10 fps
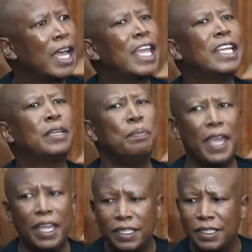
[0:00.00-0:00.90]
it
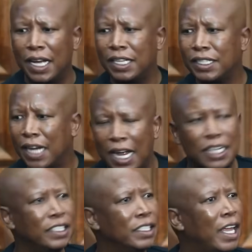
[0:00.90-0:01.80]
makes that
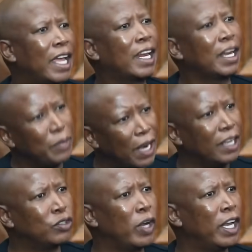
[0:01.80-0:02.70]
child a criminal
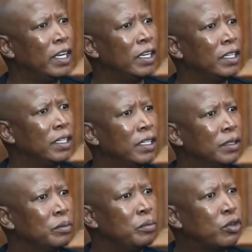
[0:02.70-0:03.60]
as well,
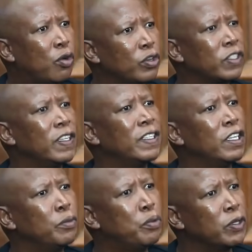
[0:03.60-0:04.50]
because it's
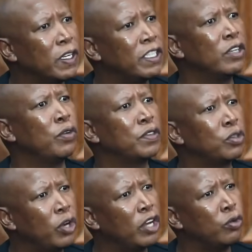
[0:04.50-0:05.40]
in possession of
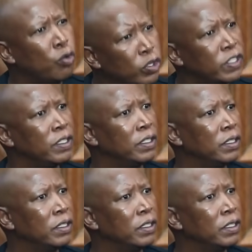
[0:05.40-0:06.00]
stolen goods.